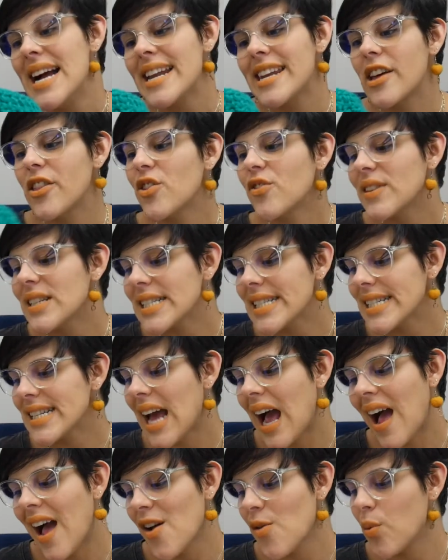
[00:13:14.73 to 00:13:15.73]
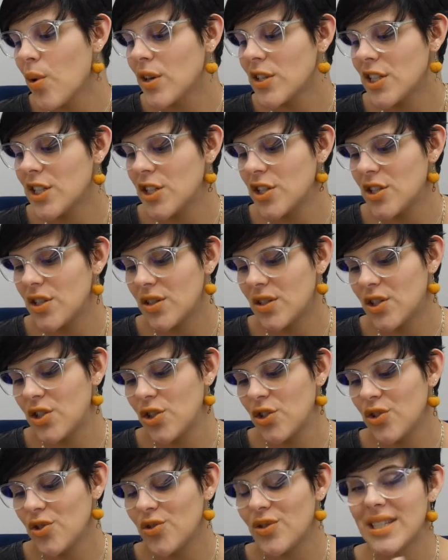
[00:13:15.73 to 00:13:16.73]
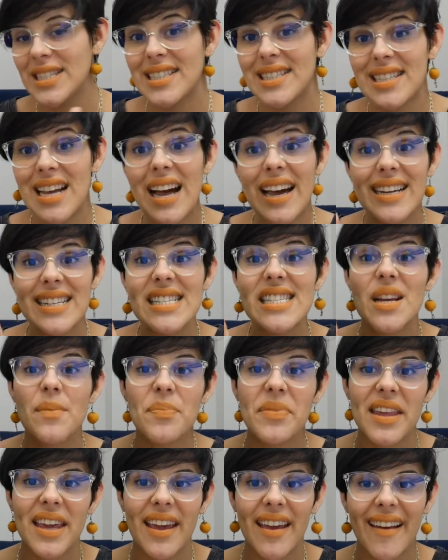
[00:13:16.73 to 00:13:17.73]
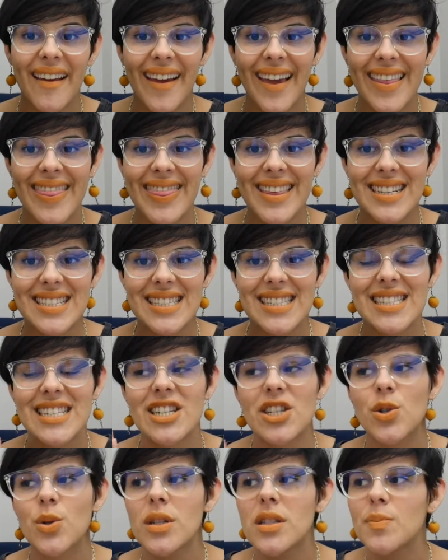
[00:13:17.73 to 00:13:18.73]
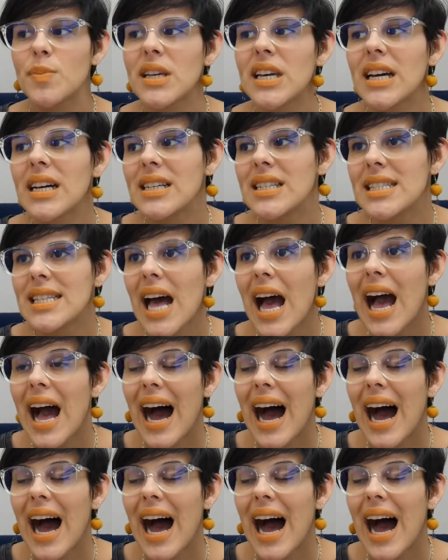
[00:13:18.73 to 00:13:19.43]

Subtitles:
Now the reason I wanted to design something in this stitch was because